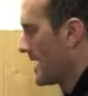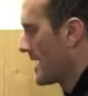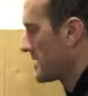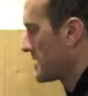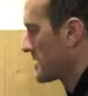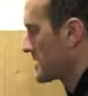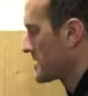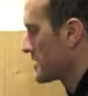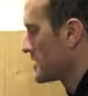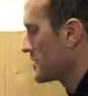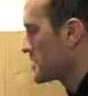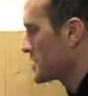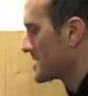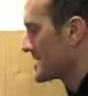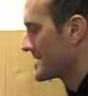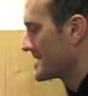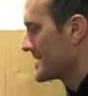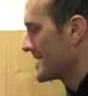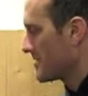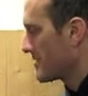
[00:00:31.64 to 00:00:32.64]
The Solution
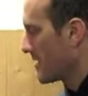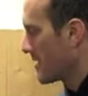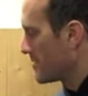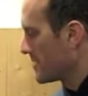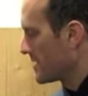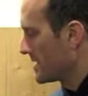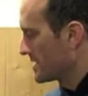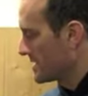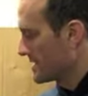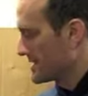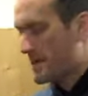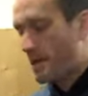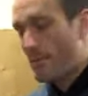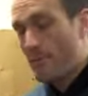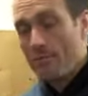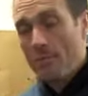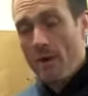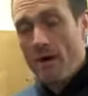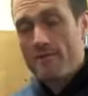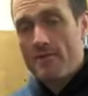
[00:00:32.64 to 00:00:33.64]
Xero is a step
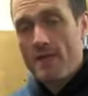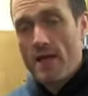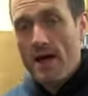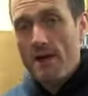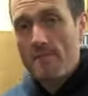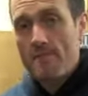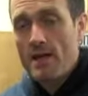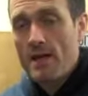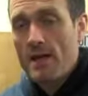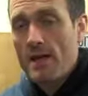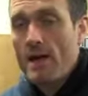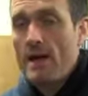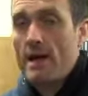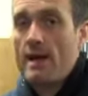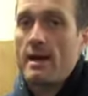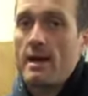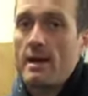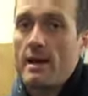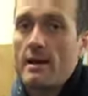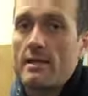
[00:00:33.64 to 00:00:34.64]
above that,
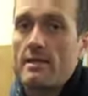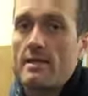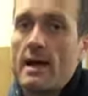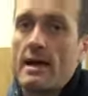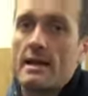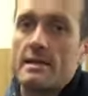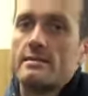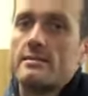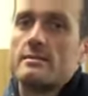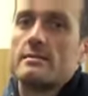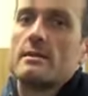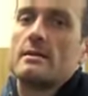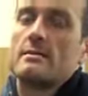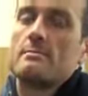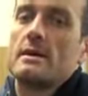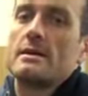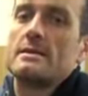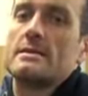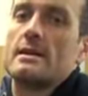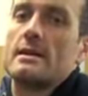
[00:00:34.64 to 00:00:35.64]
and that is
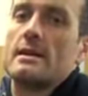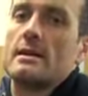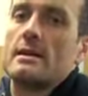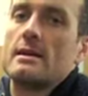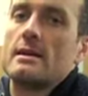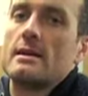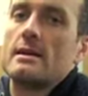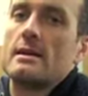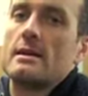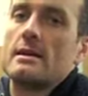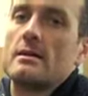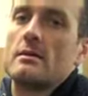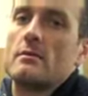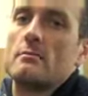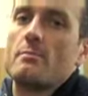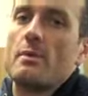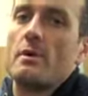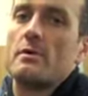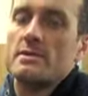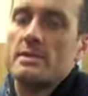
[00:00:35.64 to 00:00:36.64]
basically
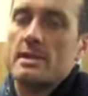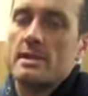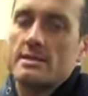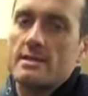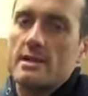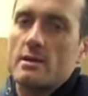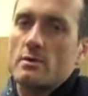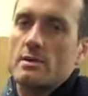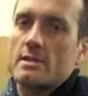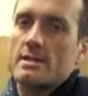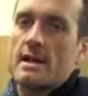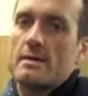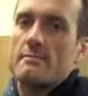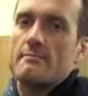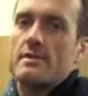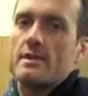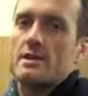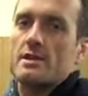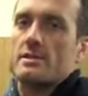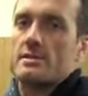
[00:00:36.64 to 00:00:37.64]
boasting still the same
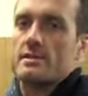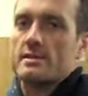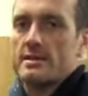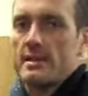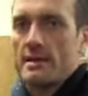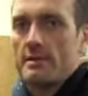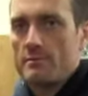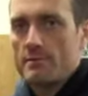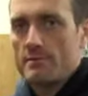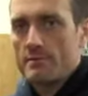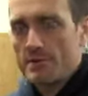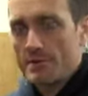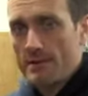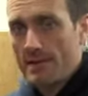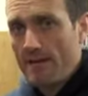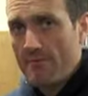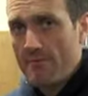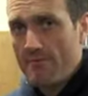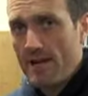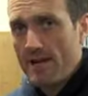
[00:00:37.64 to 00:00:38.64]
features, the
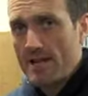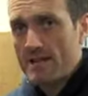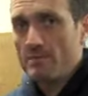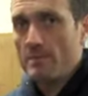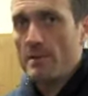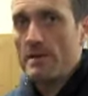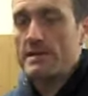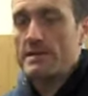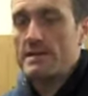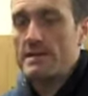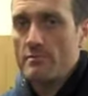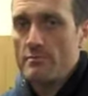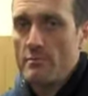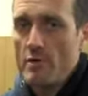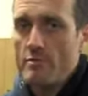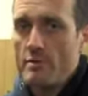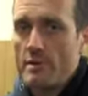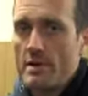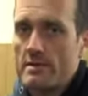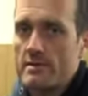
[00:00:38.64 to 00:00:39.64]
same flexibility and
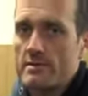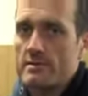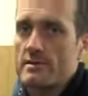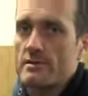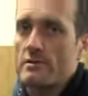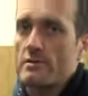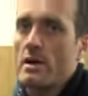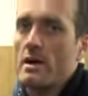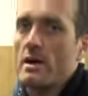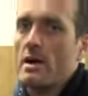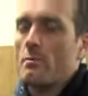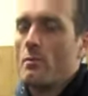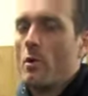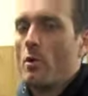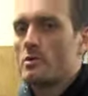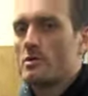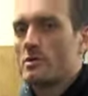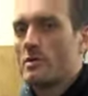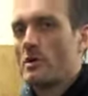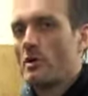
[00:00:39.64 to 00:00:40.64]
movement in the suit,
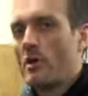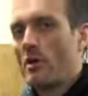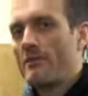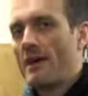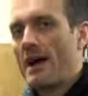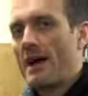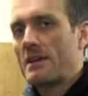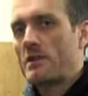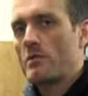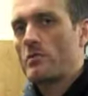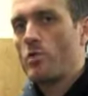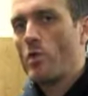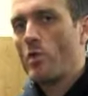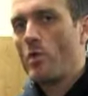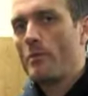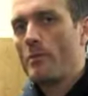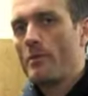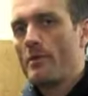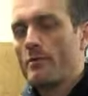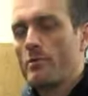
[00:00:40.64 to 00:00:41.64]
also a lot of added
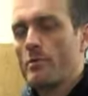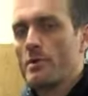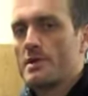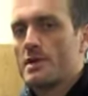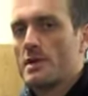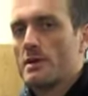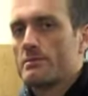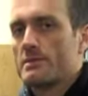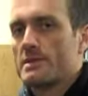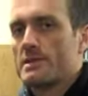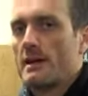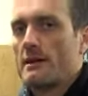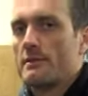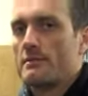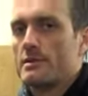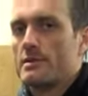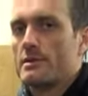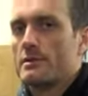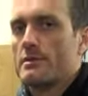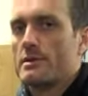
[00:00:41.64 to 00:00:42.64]
warmth, which comes down
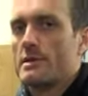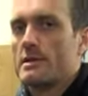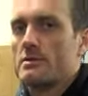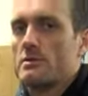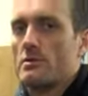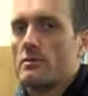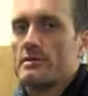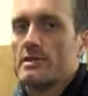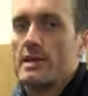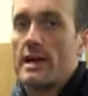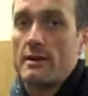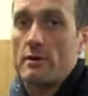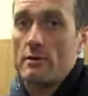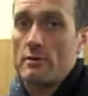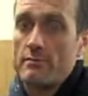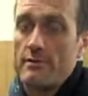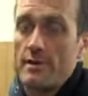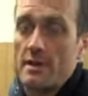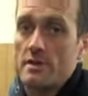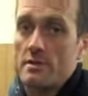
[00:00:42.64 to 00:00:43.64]
to these sort of technical
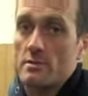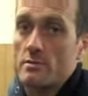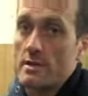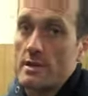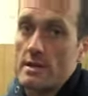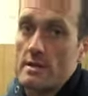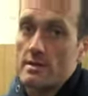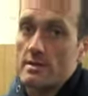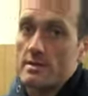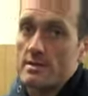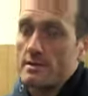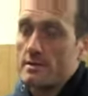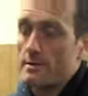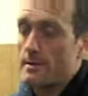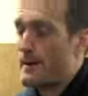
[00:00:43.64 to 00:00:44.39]
features within the suit.